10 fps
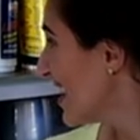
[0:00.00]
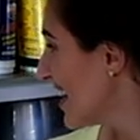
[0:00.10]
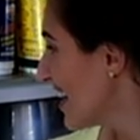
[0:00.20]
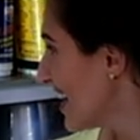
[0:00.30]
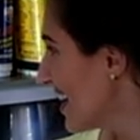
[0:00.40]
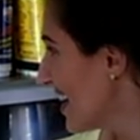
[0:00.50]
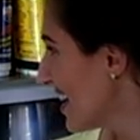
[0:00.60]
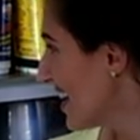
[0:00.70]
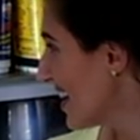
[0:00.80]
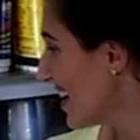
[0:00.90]

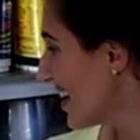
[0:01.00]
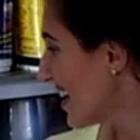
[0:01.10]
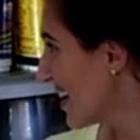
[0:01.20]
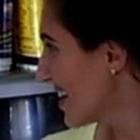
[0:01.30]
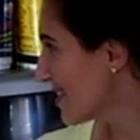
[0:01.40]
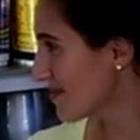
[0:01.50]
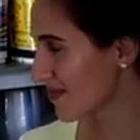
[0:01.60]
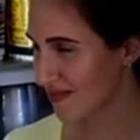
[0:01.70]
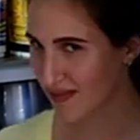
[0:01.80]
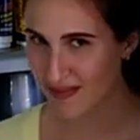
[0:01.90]

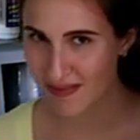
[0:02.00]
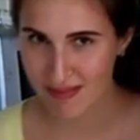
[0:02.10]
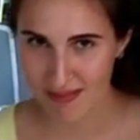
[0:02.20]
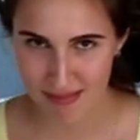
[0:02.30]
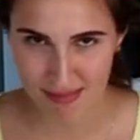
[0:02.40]
(silence)